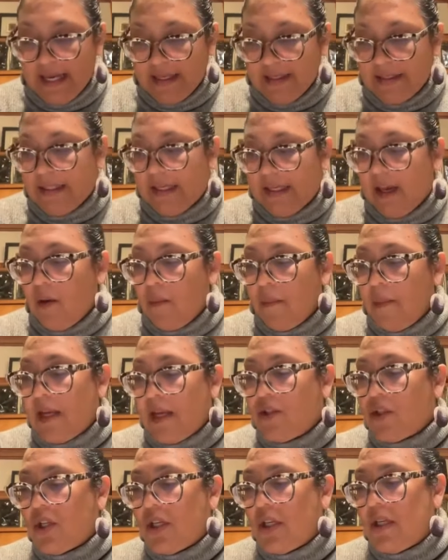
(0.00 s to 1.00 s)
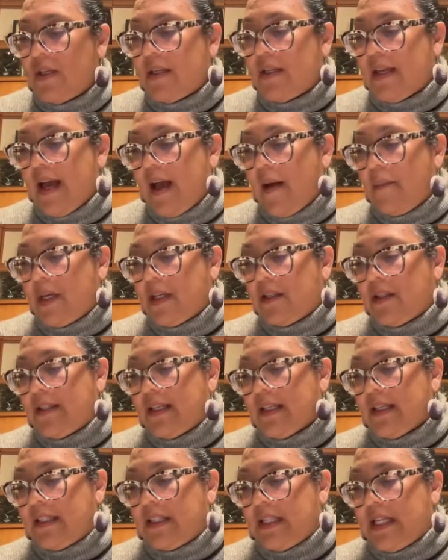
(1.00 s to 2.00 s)
as Gail mentioned, in
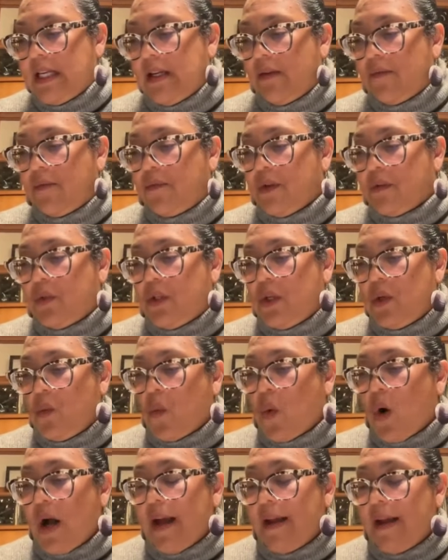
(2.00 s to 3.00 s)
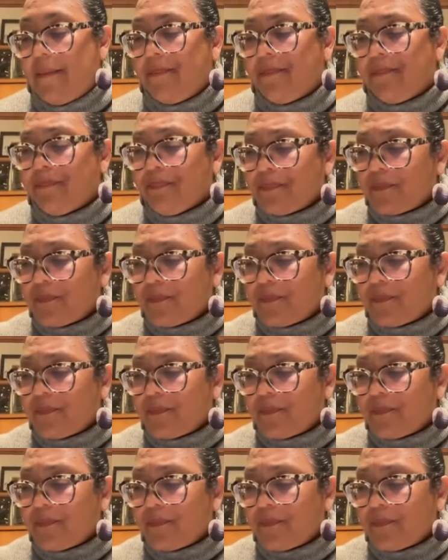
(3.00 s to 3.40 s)
1651